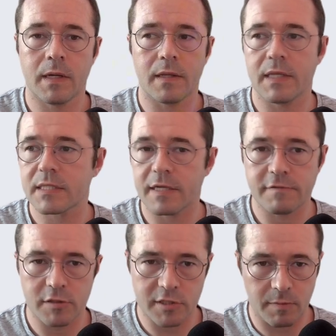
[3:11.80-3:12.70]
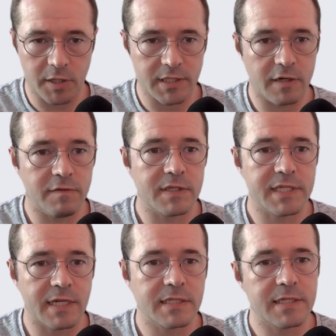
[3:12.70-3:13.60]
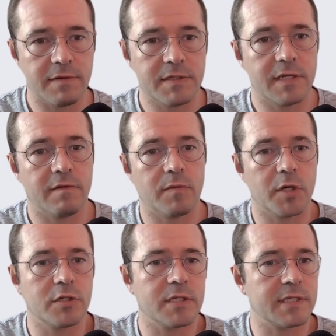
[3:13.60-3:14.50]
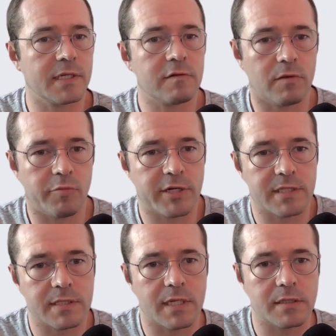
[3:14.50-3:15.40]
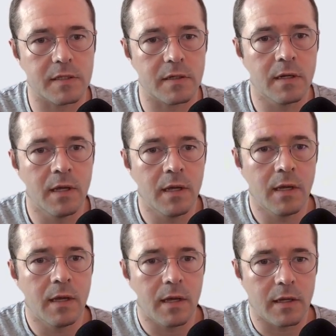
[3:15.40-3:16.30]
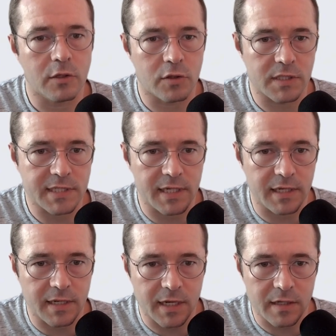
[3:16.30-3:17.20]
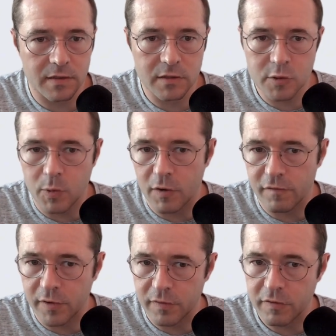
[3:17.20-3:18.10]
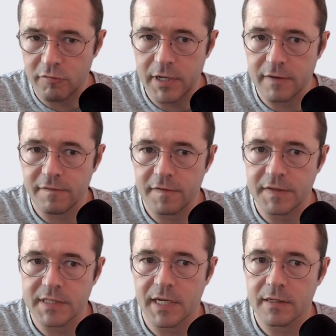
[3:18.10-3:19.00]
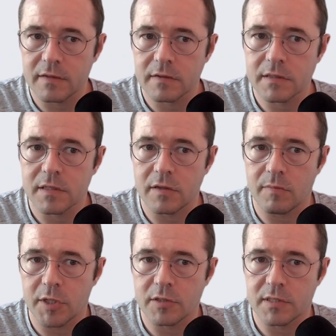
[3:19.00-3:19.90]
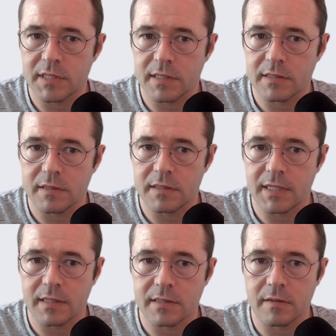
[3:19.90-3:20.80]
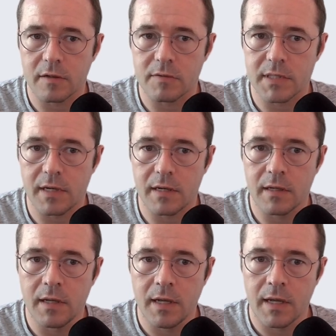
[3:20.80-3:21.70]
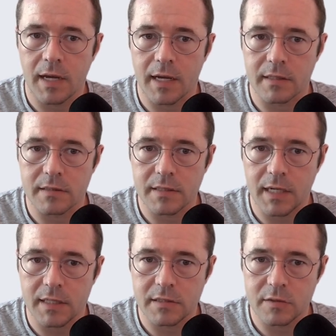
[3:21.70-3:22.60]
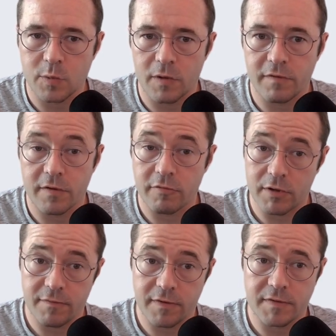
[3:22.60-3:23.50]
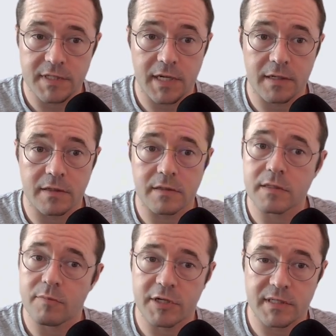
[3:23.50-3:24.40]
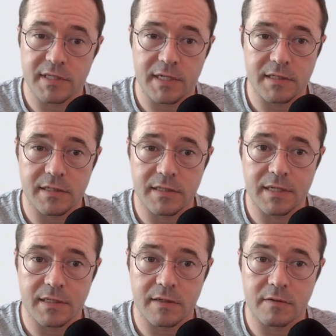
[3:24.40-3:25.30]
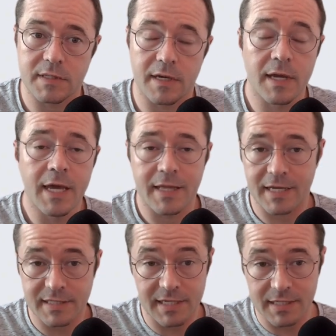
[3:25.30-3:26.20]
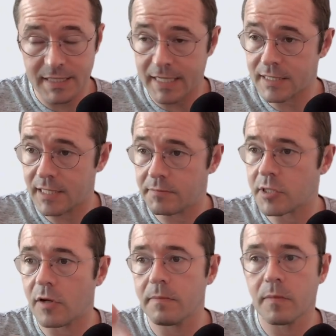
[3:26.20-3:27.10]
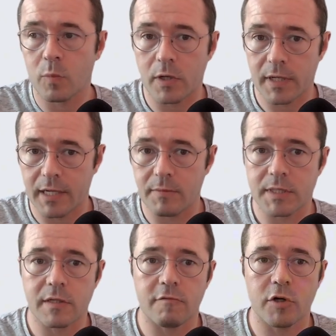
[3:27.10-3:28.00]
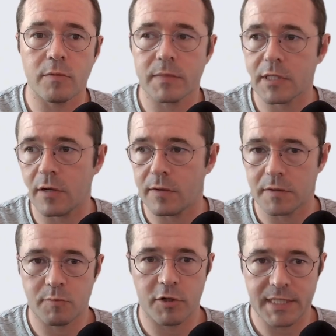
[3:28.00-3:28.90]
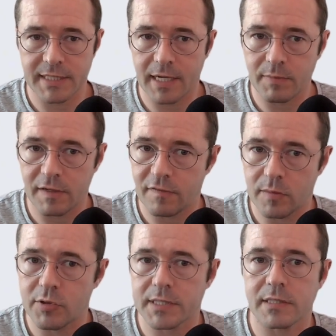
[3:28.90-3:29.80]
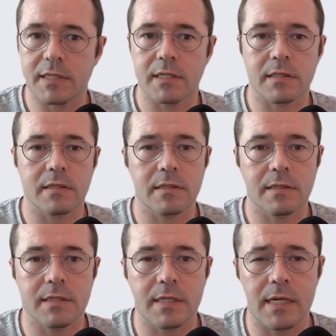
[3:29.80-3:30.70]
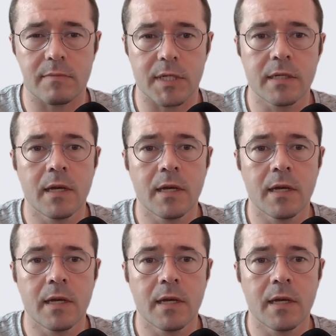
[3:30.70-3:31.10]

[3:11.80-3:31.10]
This gives you some idea of the sensitivity of the motion sensor and the presence sensor. You can see at 12:03 and 50 seconds, the motion sensor detected that I was there. And at 12:03 and 50 seconds, the presence sensor detected I was there. That's the exact same time when I came into the room, so it was pretty snappy for the presence sensor to detect me.